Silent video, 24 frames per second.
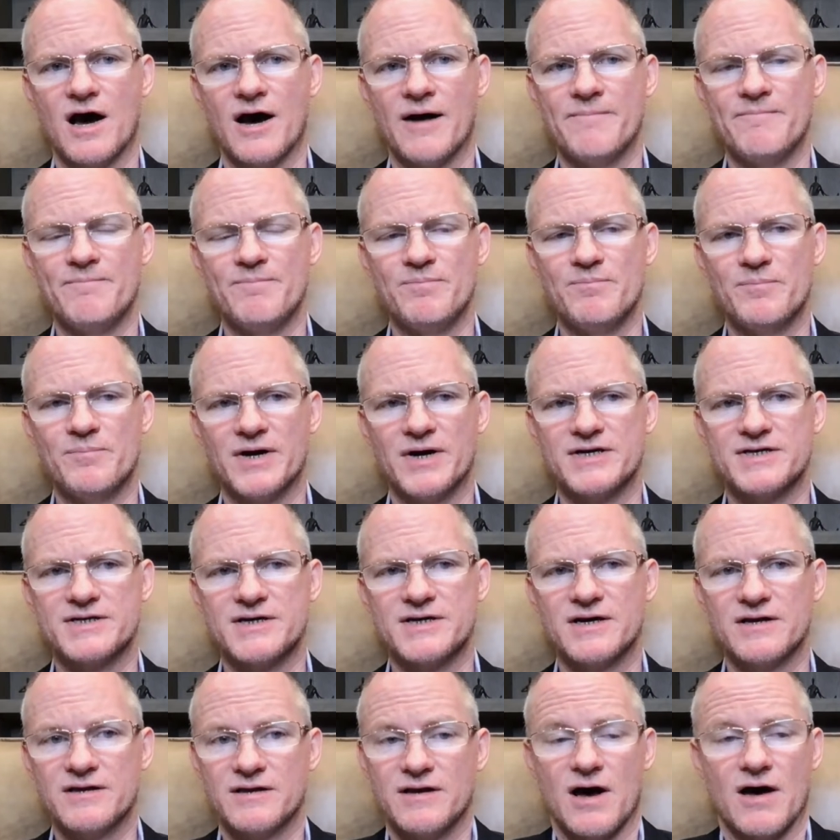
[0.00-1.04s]
Um, but
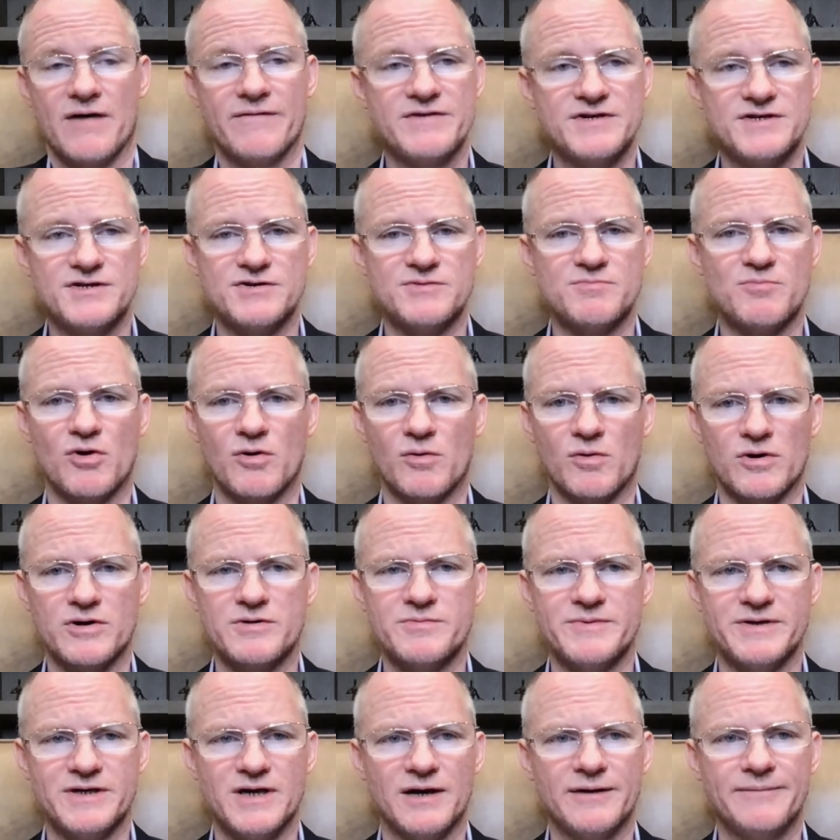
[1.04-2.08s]
uh, obviously there's more
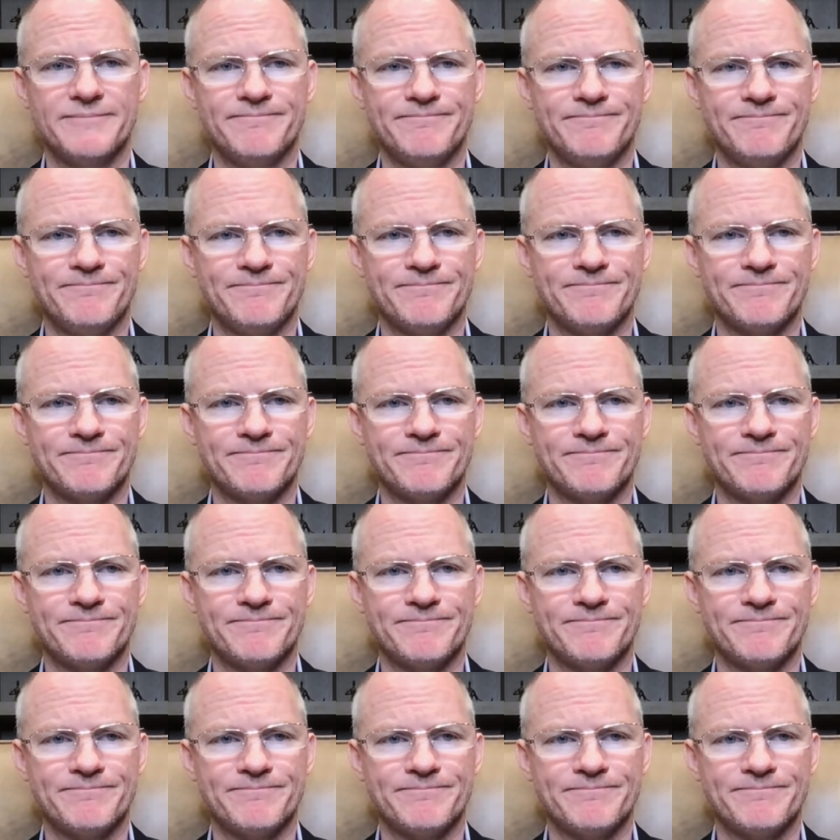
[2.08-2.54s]
work to be done.